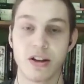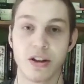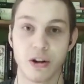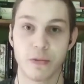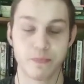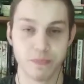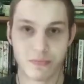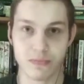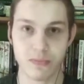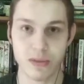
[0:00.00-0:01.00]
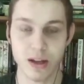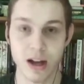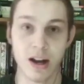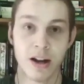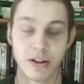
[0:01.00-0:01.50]
You know,
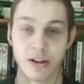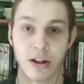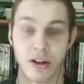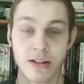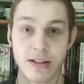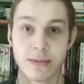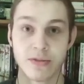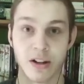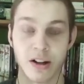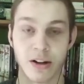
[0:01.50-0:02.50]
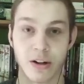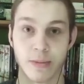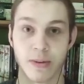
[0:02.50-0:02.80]
a lot of times they're not unarmed,